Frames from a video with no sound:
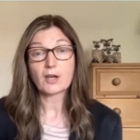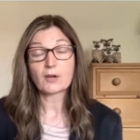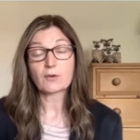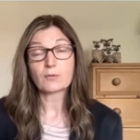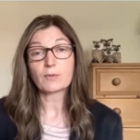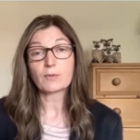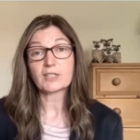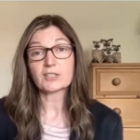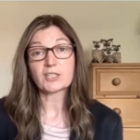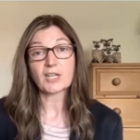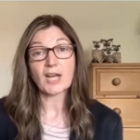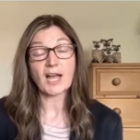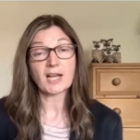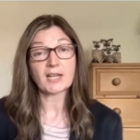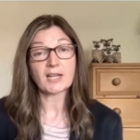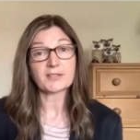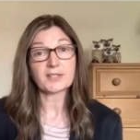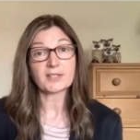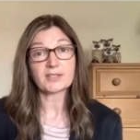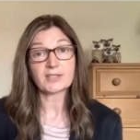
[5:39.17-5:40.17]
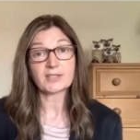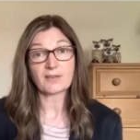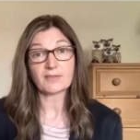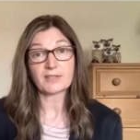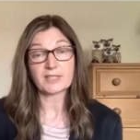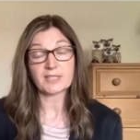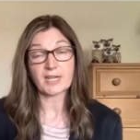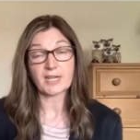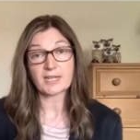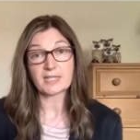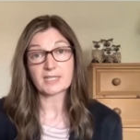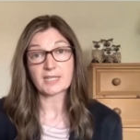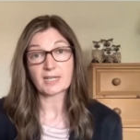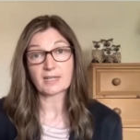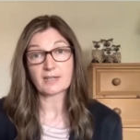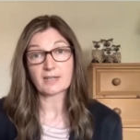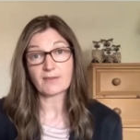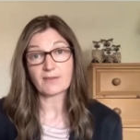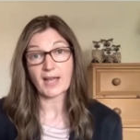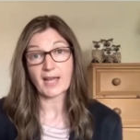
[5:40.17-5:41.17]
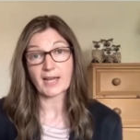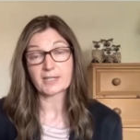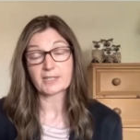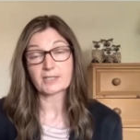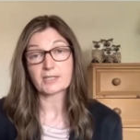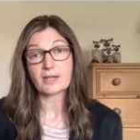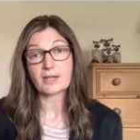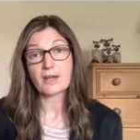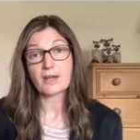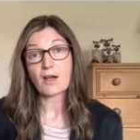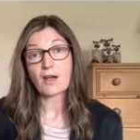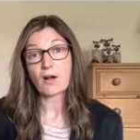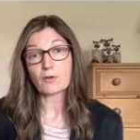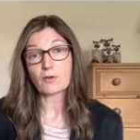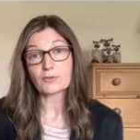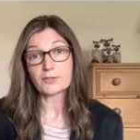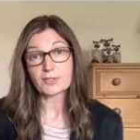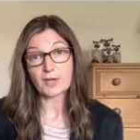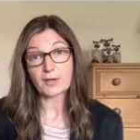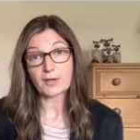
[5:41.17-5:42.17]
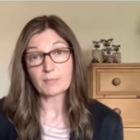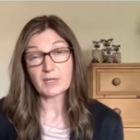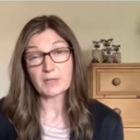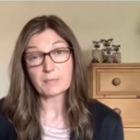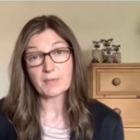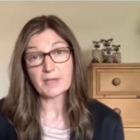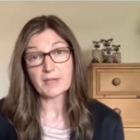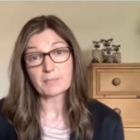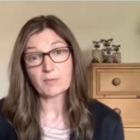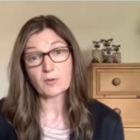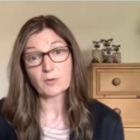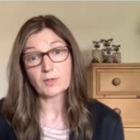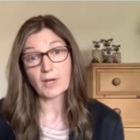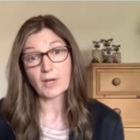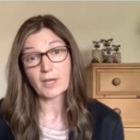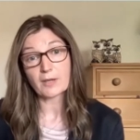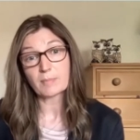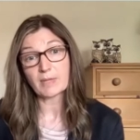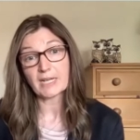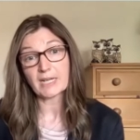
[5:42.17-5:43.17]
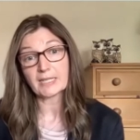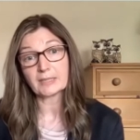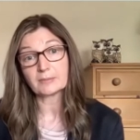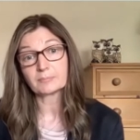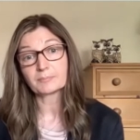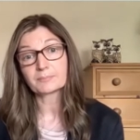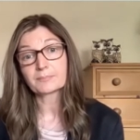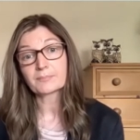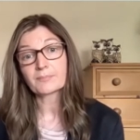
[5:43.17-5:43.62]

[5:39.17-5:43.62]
which has a devastating effect on so many people globally